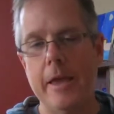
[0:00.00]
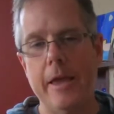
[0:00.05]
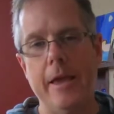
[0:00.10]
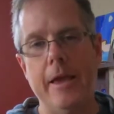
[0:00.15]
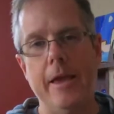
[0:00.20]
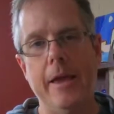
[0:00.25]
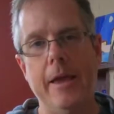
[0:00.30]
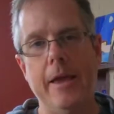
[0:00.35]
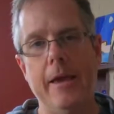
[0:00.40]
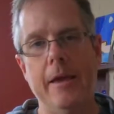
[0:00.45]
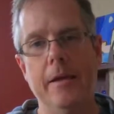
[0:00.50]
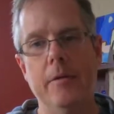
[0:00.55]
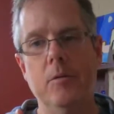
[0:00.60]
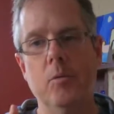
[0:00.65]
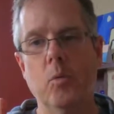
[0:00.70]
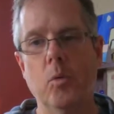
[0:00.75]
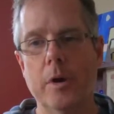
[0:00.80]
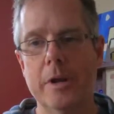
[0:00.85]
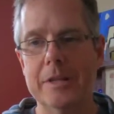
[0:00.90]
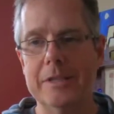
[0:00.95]

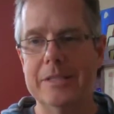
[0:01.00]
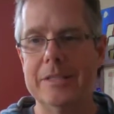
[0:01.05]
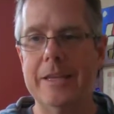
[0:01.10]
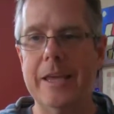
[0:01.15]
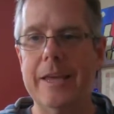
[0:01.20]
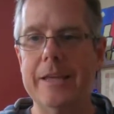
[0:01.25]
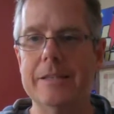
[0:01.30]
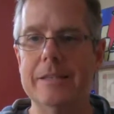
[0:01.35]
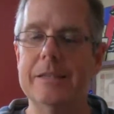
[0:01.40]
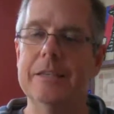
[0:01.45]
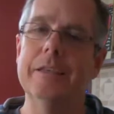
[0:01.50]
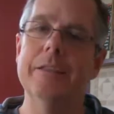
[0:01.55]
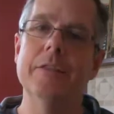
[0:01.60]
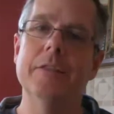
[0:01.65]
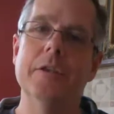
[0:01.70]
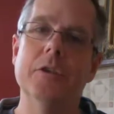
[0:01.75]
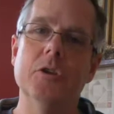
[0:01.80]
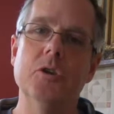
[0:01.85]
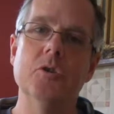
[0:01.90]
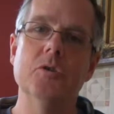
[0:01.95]
And what it states
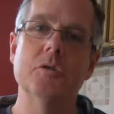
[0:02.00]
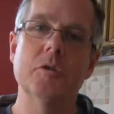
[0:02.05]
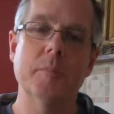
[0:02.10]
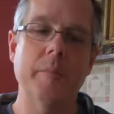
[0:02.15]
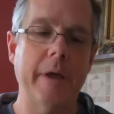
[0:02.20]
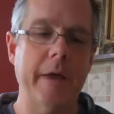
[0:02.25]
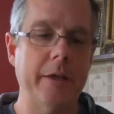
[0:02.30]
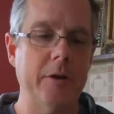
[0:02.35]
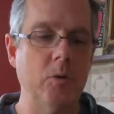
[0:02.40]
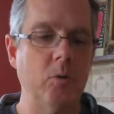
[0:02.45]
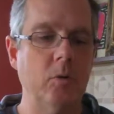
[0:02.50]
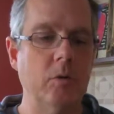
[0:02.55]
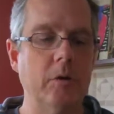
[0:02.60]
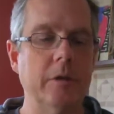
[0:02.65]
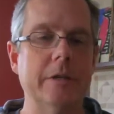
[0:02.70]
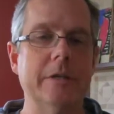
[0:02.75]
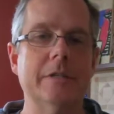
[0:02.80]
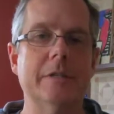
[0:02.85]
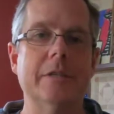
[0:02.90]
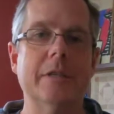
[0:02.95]
in the user manual
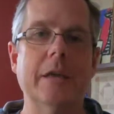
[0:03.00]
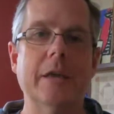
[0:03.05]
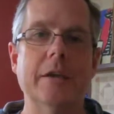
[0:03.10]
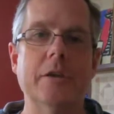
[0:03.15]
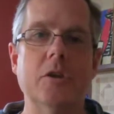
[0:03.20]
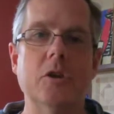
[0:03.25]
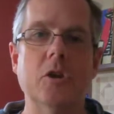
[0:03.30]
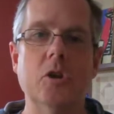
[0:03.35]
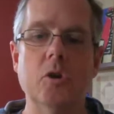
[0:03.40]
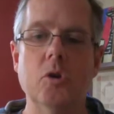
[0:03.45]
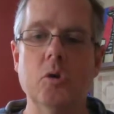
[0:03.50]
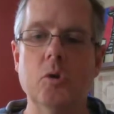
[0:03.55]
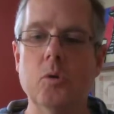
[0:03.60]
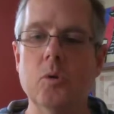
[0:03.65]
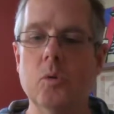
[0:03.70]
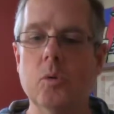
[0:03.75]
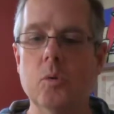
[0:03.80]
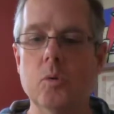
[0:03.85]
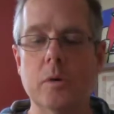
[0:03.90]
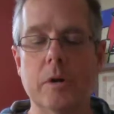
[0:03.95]
is that
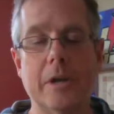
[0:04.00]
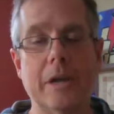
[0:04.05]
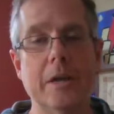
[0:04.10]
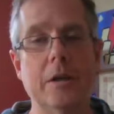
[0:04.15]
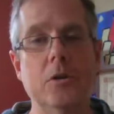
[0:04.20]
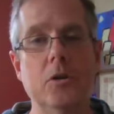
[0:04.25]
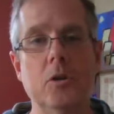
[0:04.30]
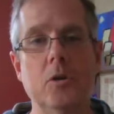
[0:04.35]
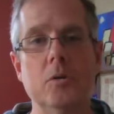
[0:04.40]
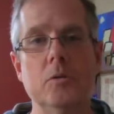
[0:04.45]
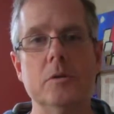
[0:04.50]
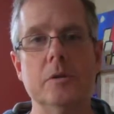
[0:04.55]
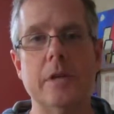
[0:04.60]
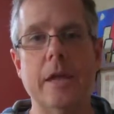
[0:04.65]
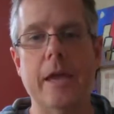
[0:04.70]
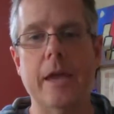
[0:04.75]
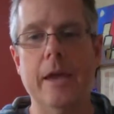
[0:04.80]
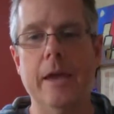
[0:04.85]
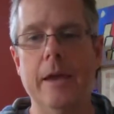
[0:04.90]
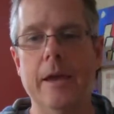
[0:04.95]
you can use
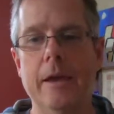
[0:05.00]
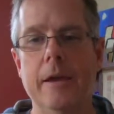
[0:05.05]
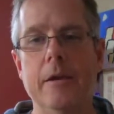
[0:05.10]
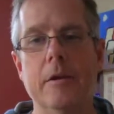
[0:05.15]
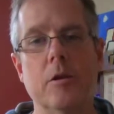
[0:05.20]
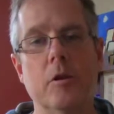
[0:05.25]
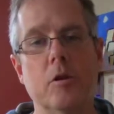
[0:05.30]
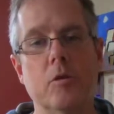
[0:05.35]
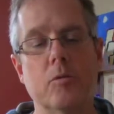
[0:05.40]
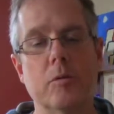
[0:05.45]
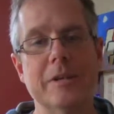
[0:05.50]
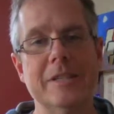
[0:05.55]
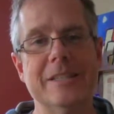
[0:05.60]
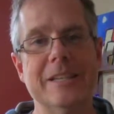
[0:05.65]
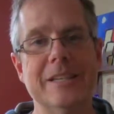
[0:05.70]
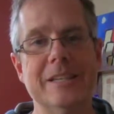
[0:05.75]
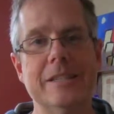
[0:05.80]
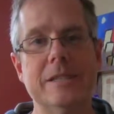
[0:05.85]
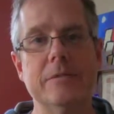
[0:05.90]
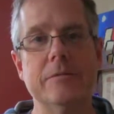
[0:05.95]
a
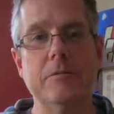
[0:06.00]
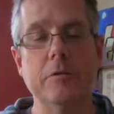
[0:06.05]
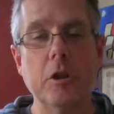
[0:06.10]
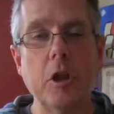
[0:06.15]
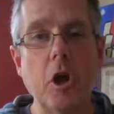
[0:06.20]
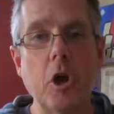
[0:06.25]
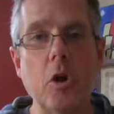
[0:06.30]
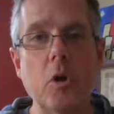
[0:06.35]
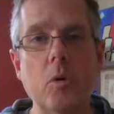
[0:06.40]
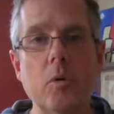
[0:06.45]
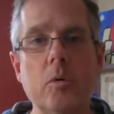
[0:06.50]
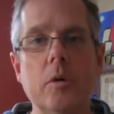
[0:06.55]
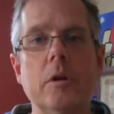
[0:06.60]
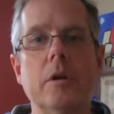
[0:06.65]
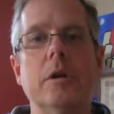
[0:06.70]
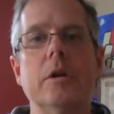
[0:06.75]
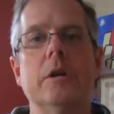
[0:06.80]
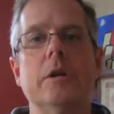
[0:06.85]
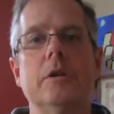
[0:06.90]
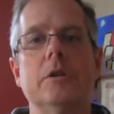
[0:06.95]
resistive load
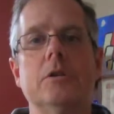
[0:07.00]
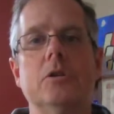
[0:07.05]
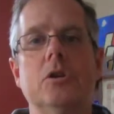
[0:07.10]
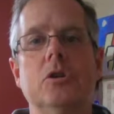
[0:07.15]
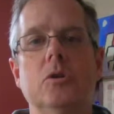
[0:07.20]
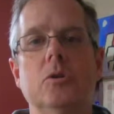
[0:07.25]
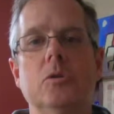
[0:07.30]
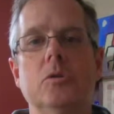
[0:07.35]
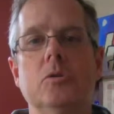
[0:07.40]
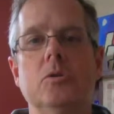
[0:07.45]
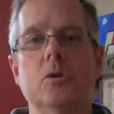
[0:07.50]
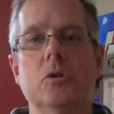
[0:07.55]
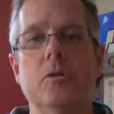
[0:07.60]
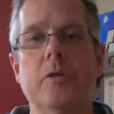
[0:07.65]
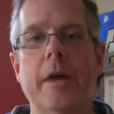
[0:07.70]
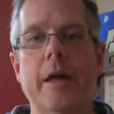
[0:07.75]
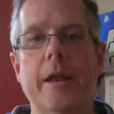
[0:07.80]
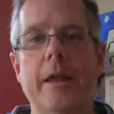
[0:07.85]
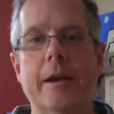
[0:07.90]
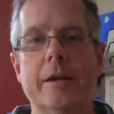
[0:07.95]
to do
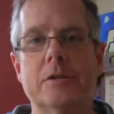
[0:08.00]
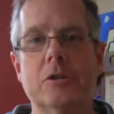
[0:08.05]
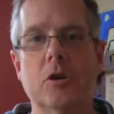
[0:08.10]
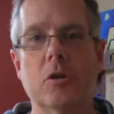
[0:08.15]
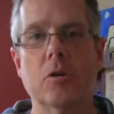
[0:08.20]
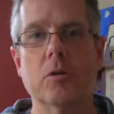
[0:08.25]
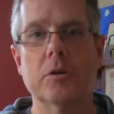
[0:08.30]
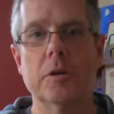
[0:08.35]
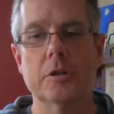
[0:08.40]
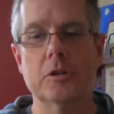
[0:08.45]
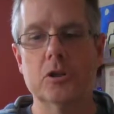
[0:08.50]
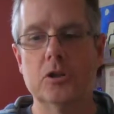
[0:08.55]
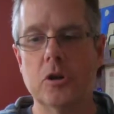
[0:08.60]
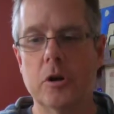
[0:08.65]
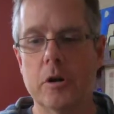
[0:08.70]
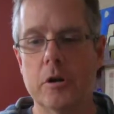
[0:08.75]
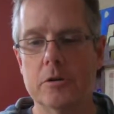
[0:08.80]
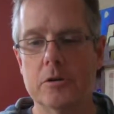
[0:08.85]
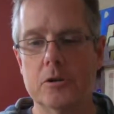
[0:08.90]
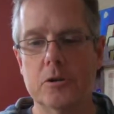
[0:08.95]
that external
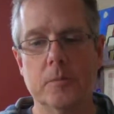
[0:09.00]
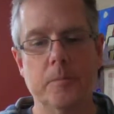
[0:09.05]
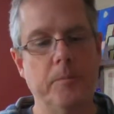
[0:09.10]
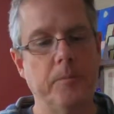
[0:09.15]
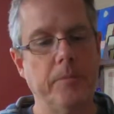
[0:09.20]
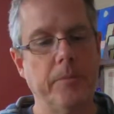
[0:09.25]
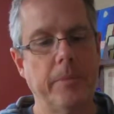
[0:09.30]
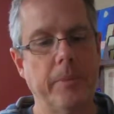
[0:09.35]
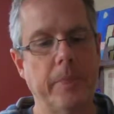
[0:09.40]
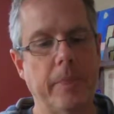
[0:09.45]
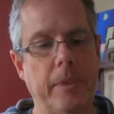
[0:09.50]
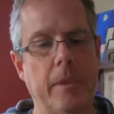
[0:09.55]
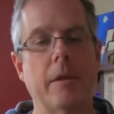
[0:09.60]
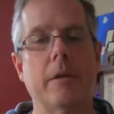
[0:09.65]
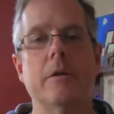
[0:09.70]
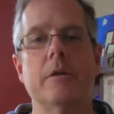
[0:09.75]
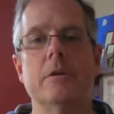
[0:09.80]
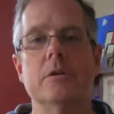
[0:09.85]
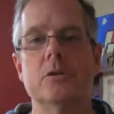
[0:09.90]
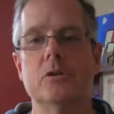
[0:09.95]
discharge.
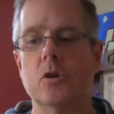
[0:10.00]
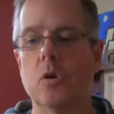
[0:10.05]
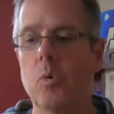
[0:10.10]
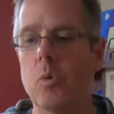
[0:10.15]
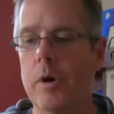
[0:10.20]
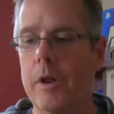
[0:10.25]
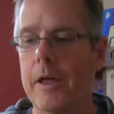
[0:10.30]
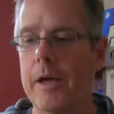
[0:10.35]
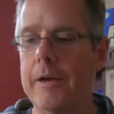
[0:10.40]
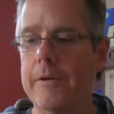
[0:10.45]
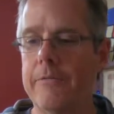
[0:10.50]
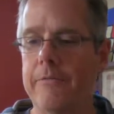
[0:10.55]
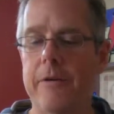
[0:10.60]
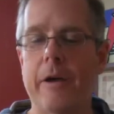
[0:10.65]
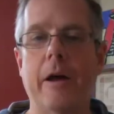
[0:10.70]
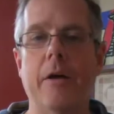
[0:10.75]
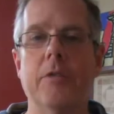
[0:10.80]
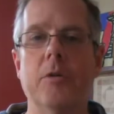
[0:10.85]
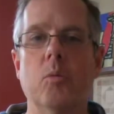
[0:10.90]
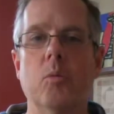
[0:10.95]
So what I
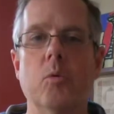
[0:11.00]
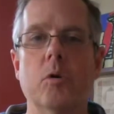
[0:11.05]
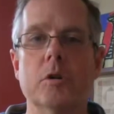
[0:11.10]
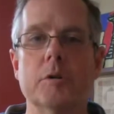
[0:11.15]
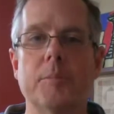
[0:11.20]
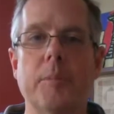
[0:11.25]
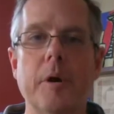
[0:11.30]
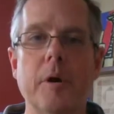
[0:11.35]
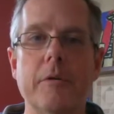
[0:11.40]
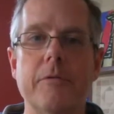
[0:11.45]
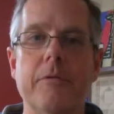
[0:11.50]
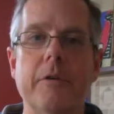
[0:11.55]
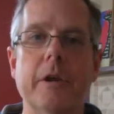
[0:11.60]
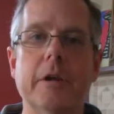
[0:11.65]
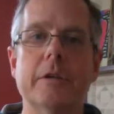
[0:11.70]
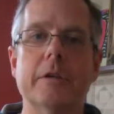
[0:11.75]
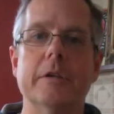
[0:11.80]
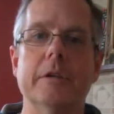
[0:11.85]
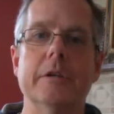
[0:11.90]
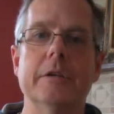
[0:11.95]
found that works
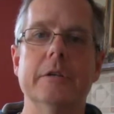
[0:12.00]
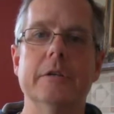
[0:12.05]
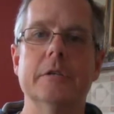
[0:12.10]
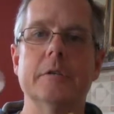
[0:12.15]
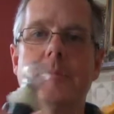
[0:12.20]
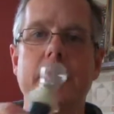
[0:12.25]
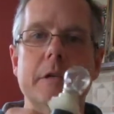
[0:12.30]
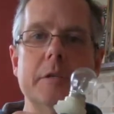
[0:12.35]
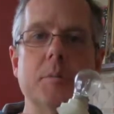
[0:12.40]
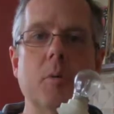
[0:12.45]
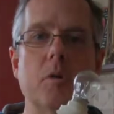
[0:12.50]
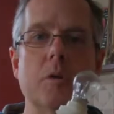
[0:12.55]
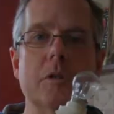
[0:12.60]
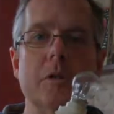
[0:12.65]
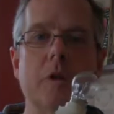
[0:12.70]
perfect is my smoke